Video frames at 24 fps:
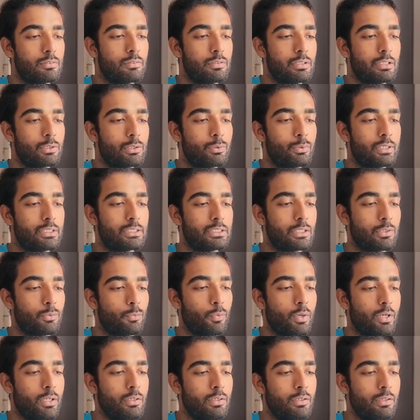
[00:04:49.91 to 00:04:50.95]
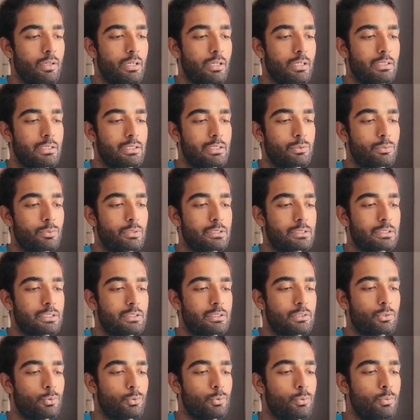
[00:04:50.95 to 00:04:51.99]
equation 1 and
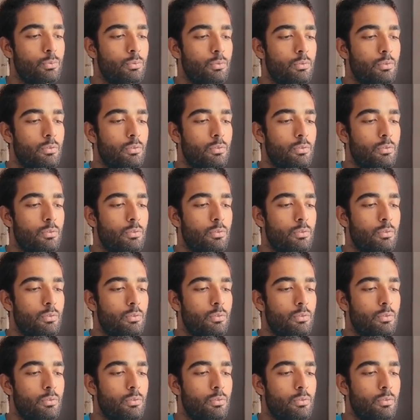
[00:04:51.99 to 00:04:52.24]
equation 2.